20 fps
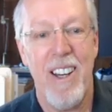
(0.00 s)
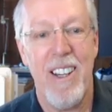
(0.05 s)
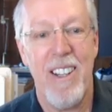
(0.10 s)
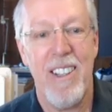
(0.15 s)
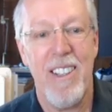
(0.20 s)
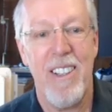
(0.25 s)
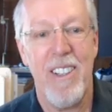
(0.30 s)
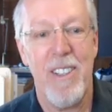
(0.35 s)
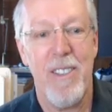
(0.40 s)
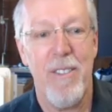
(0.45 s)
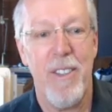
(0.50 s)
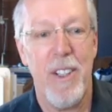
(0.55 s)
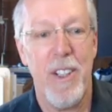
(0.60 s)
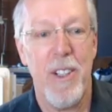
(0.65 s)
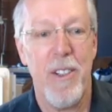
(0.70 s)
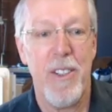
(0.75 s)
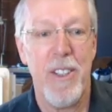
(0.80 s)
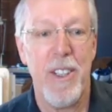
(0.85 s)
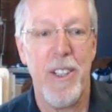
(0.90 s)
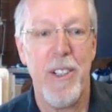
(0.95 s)
This
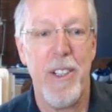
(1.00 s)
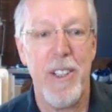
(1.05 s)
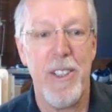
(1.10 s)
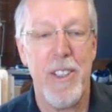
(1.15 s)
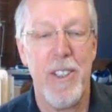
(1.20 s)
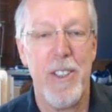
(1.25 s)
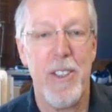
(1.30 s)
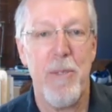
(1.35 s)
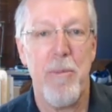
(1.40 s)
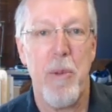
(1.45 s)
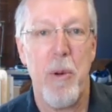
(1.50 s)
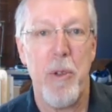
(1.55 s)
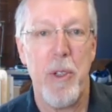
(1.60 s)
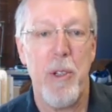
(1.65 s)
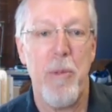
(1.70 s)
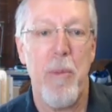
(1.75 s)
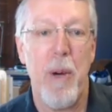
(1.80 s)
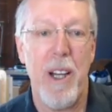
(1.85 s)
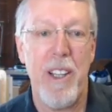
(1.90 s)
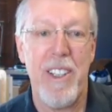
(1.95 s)
video series is
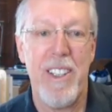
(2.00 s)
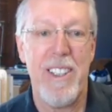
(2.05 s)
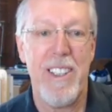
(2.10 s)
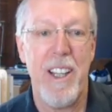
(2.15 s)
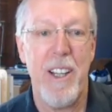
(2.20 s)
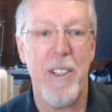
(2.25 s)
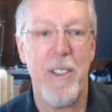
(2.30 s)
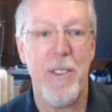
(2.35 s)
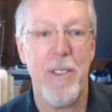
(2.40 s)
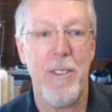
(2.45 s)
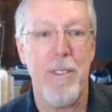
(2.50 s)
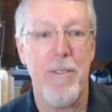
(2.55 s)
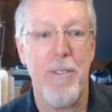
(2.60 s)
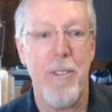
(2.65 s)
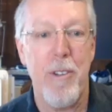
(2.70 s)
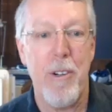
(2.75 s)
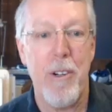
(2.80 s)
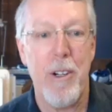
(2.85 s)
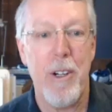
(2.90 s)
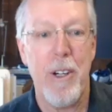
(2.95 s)
supported by the Center
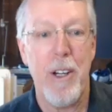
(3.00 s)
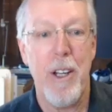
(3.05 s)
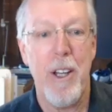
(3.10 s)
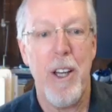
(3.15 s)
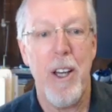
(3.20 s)
for